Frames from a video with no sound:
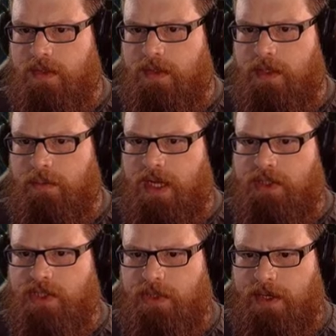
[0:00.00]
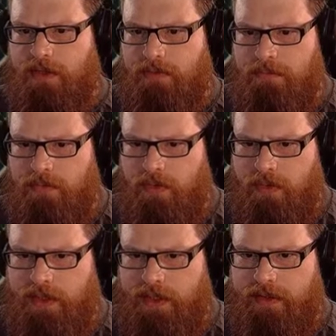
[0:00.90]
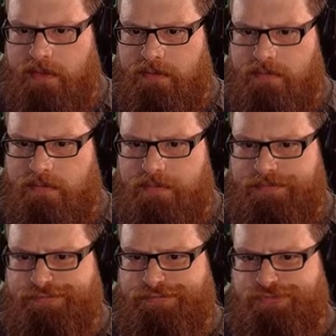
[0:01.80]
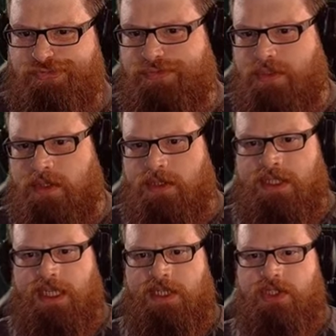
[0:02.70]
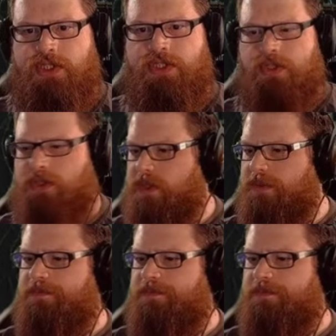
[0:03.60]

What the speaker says: we are just going to end up with more here. Kind of just sucks.